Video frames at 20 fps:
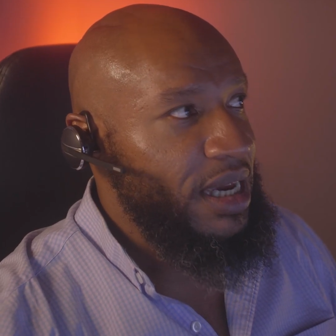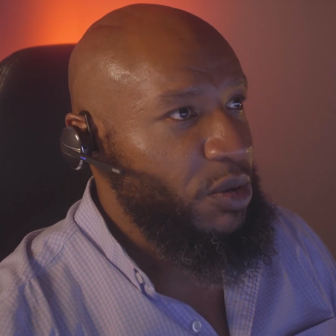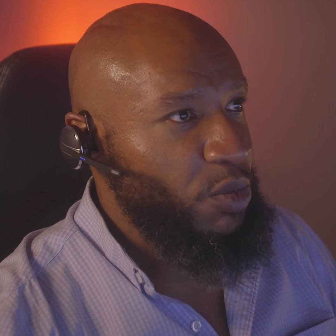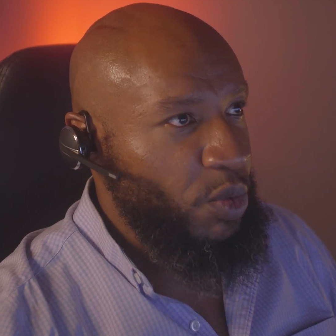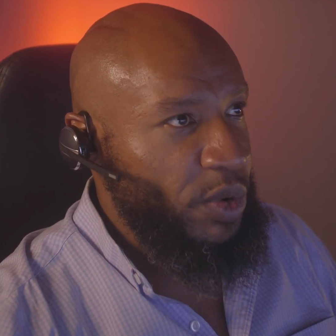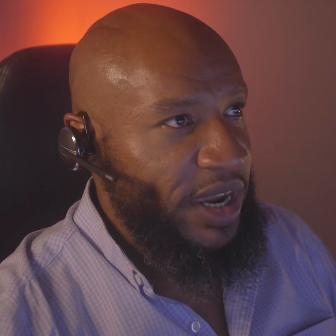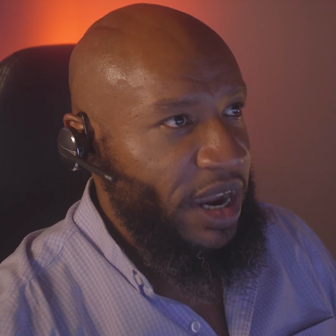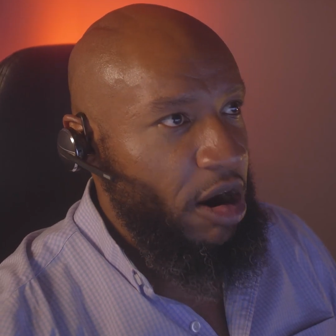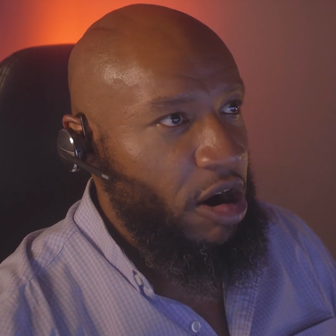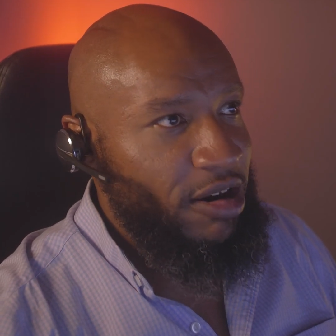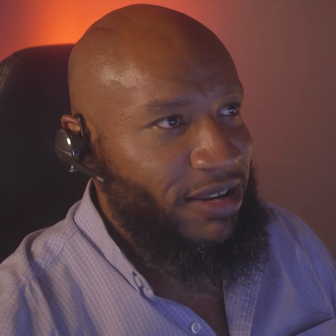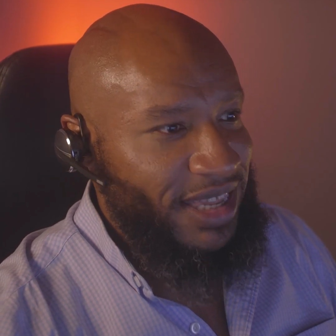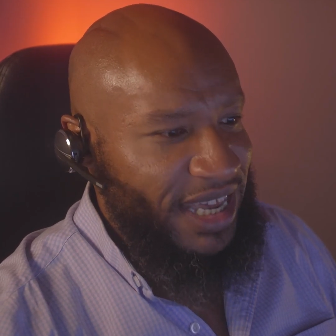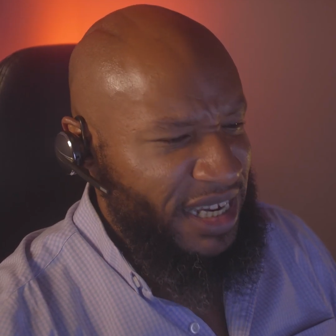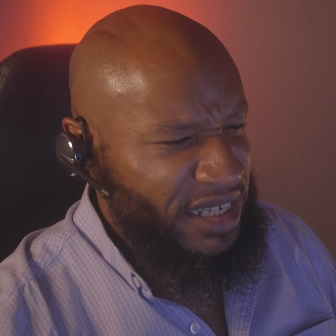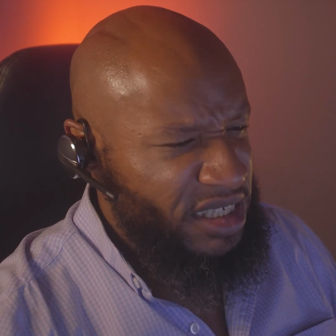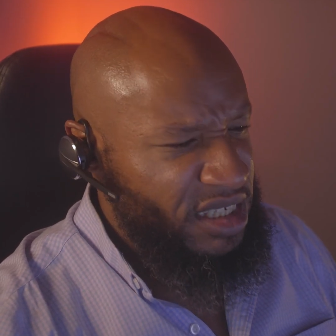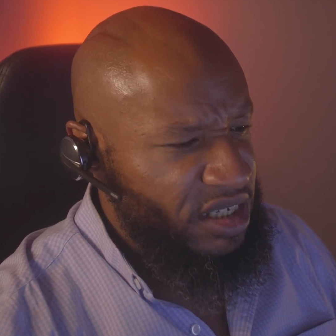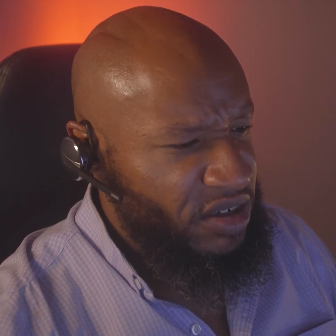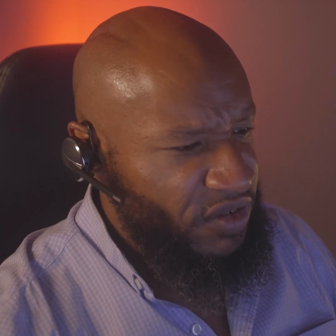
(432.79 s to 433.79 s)
we are
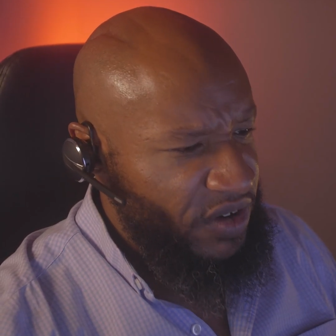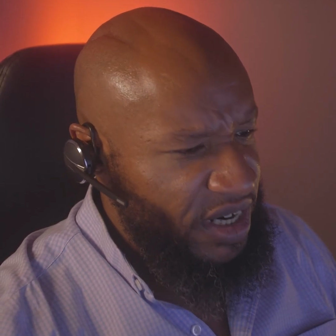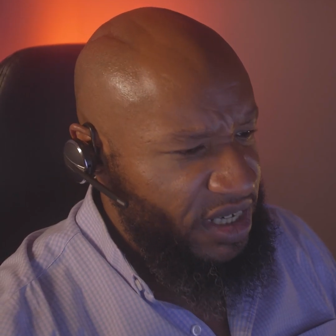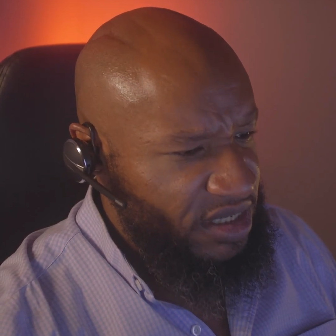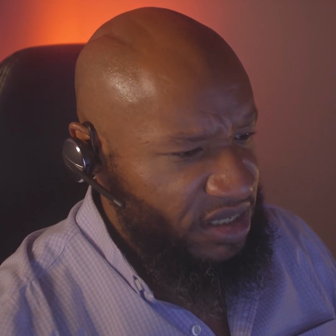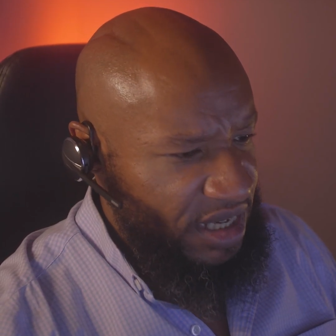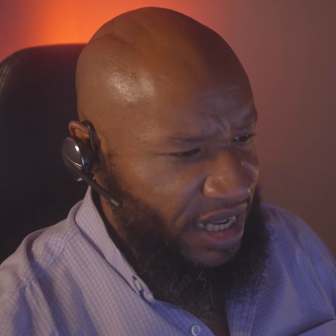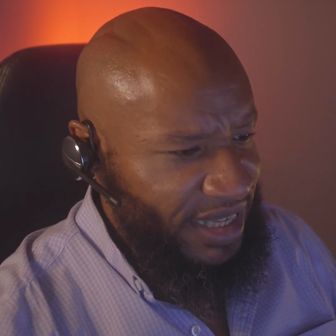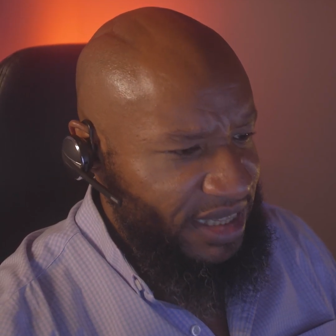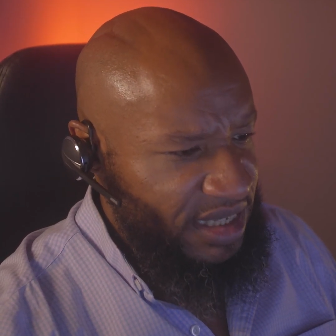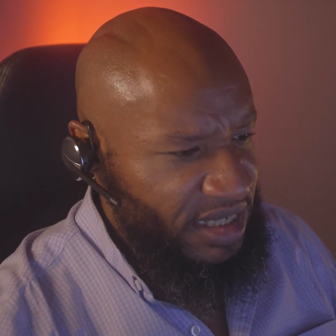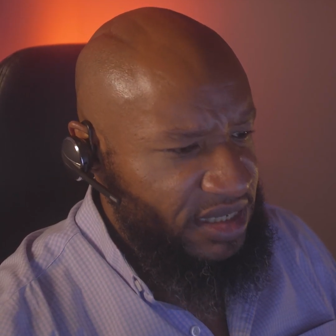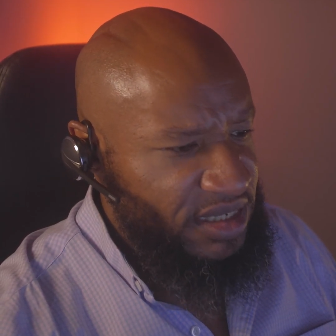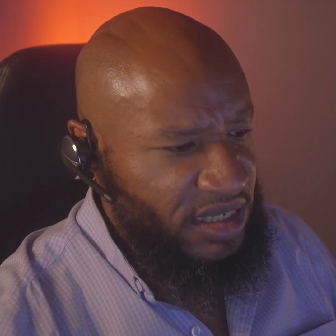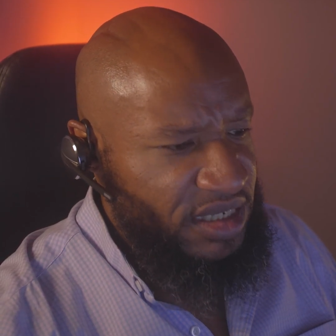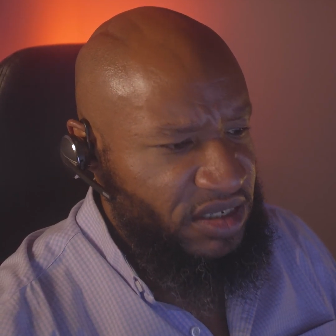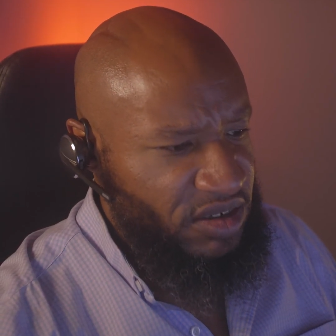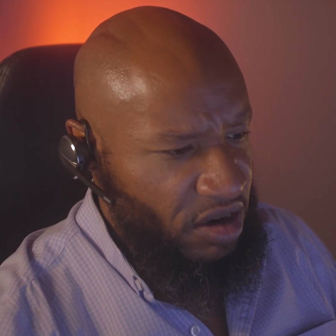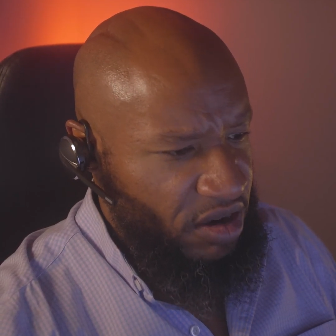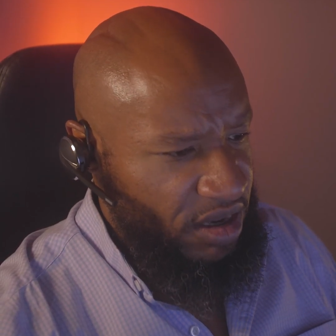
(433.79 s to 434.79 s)
that generation, like this
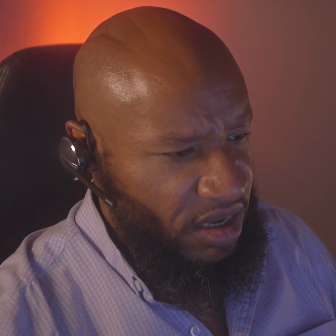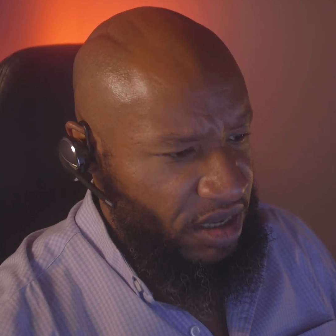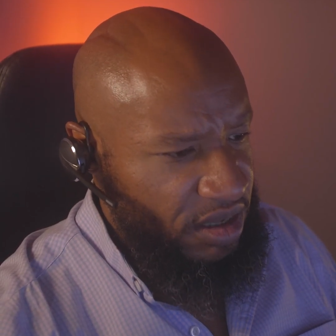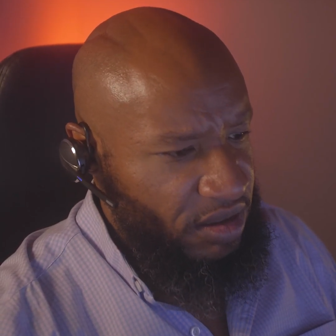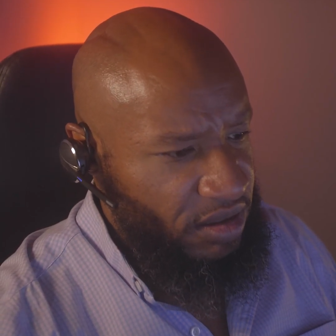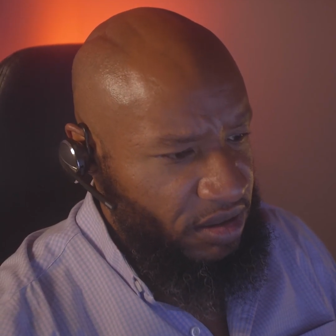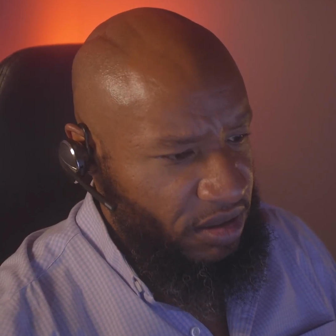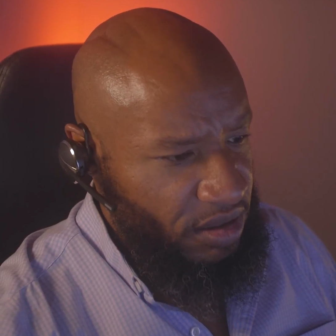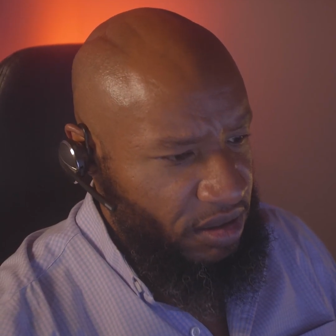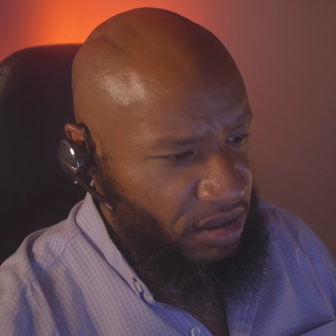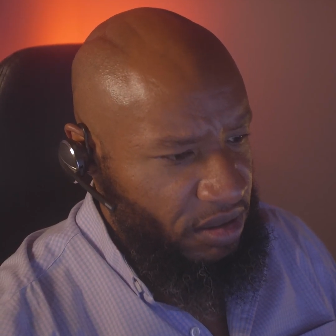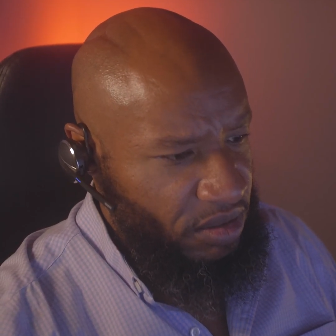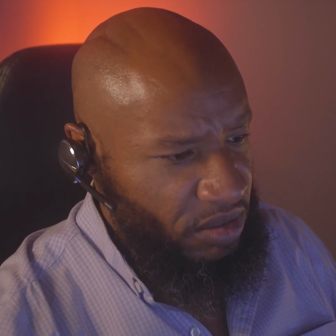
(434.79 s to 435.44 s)
is our kinghood.